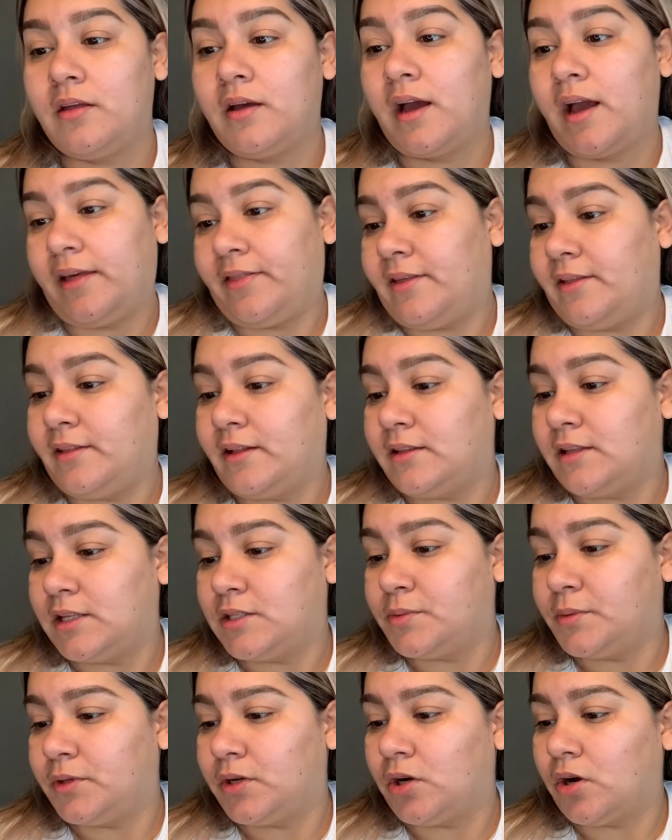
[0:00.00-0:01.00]
I think
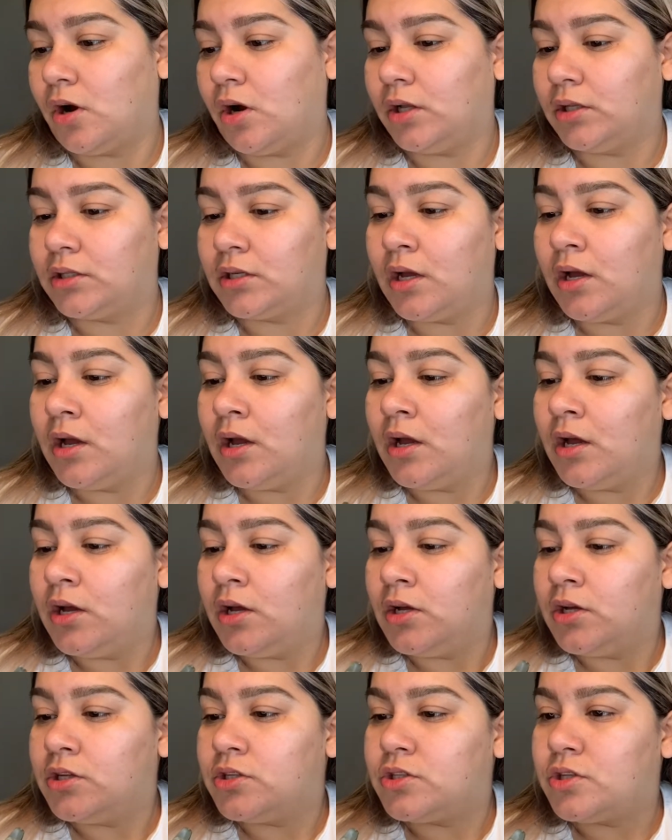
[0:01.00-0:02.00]
that's what they're called.
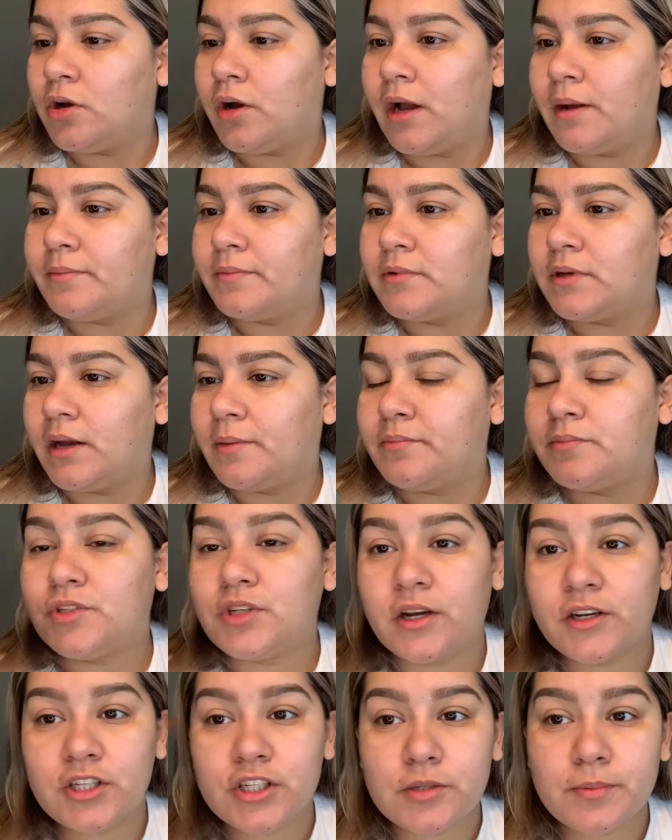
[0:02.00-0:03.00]
So
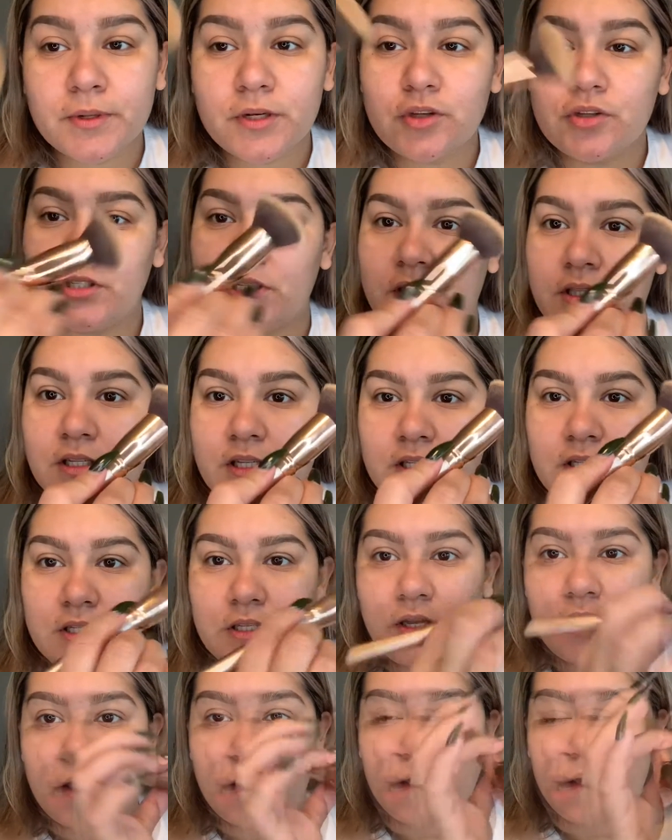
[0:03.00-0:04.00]
I've just been using
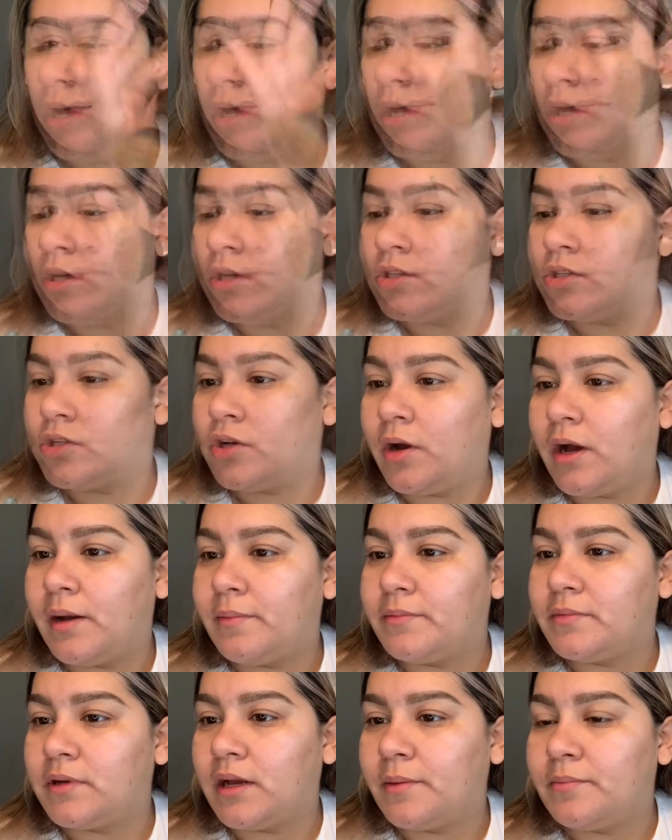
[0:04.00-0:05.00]
this
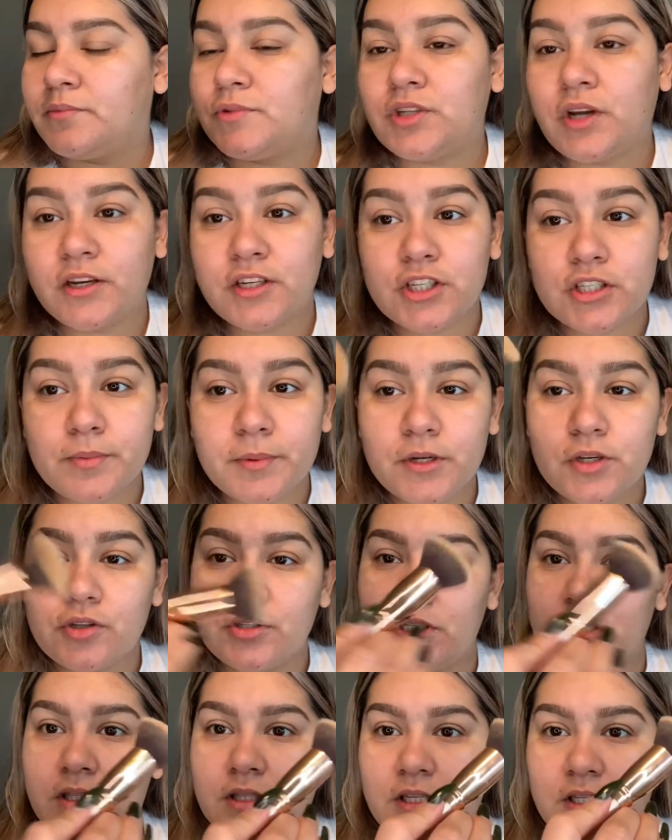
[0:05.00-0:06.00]
I've just been
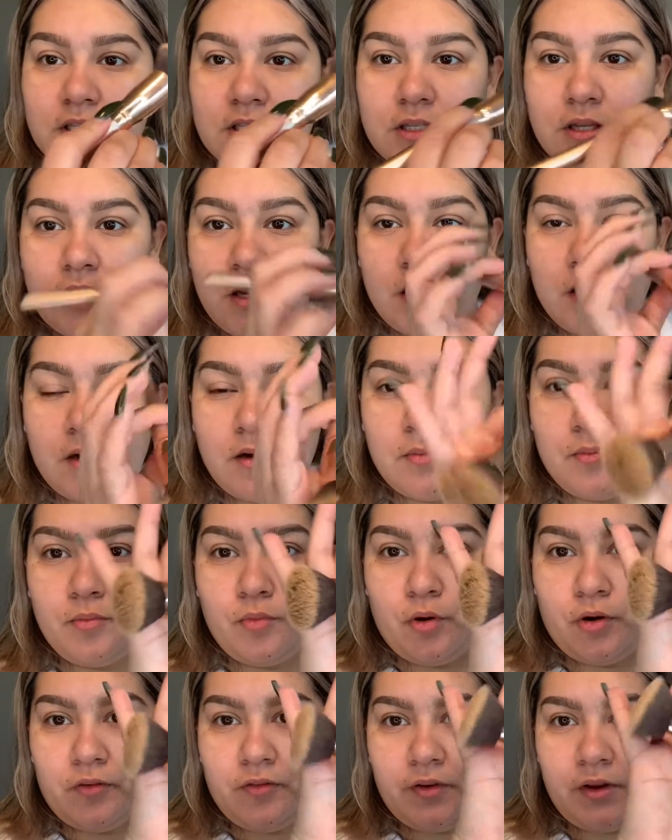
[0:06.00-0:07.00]
using this
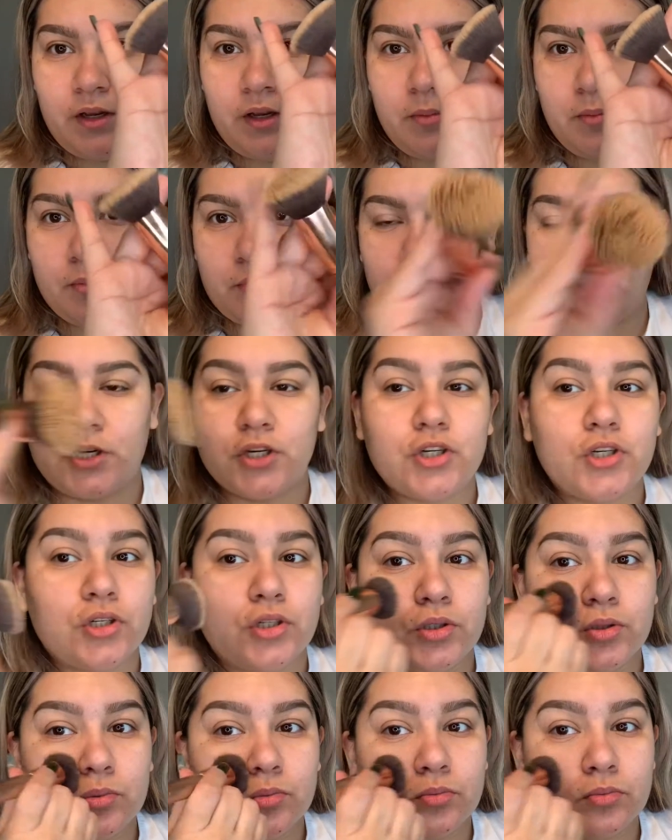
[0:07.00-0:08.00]
Morphe
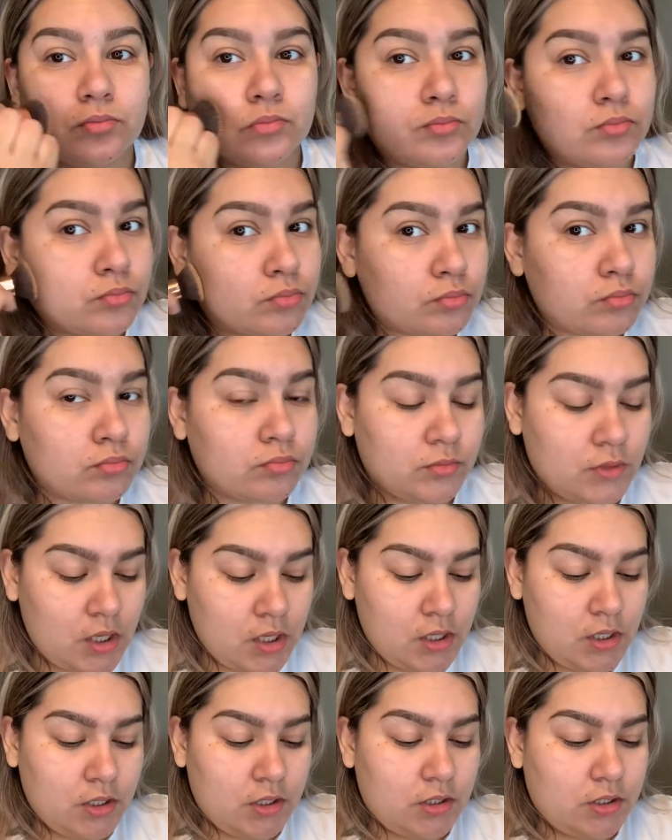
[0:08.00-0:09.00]
brush.
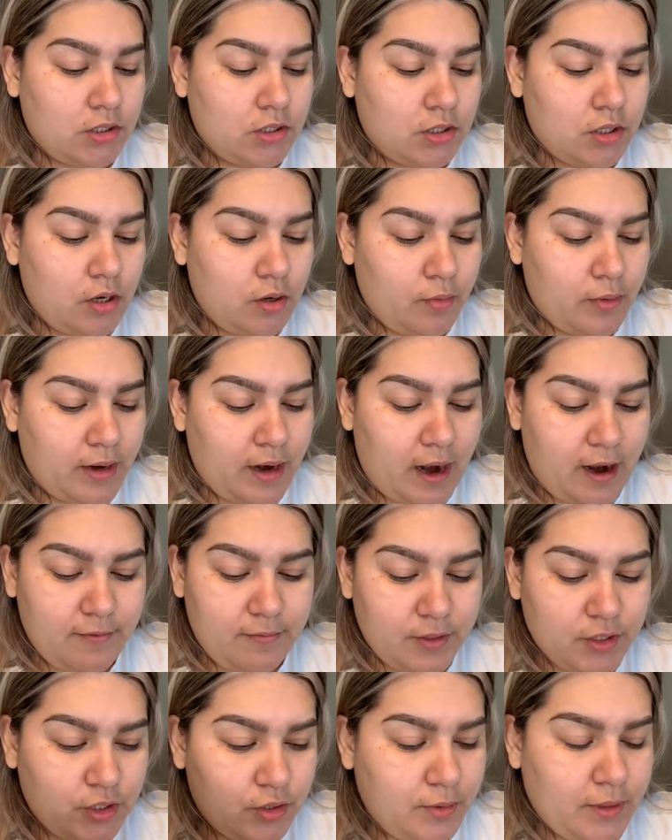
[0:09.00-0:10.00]
So what I've
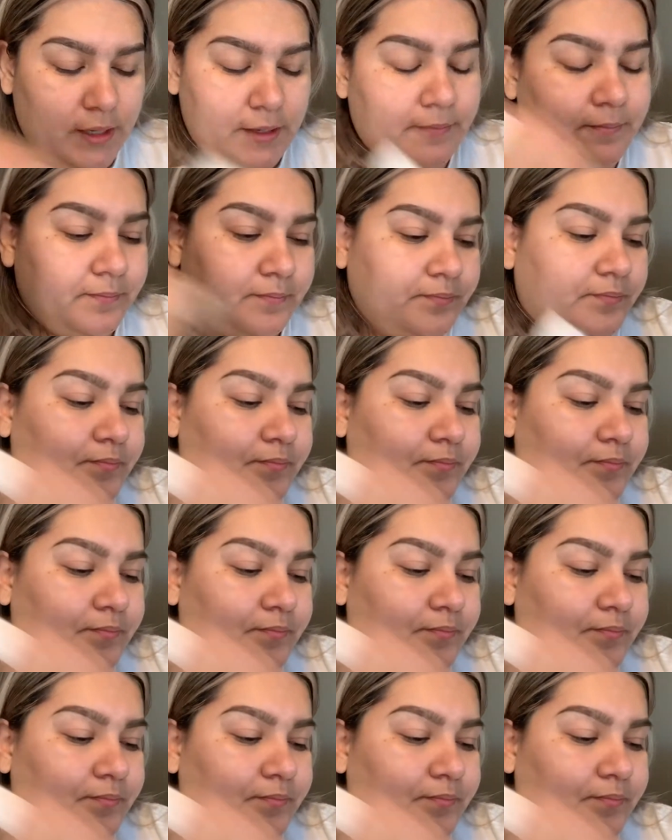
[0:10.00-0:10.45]
been doing